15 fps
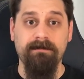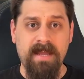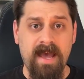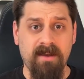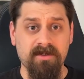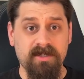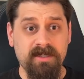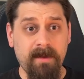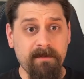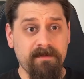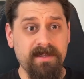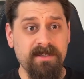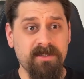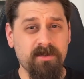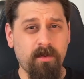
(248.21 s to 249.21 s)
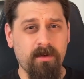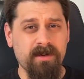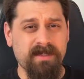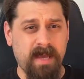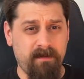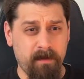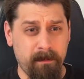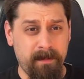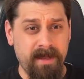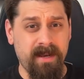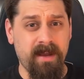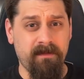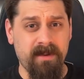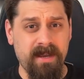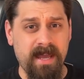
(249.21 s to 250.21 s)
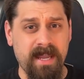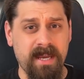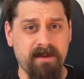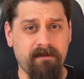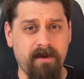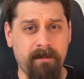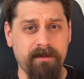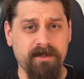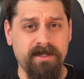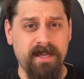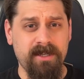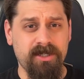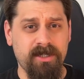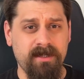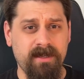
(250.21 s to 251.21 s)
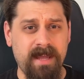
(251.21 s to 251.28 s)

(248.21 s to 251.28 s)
Now, some of these stores have a bit of a negative reputation,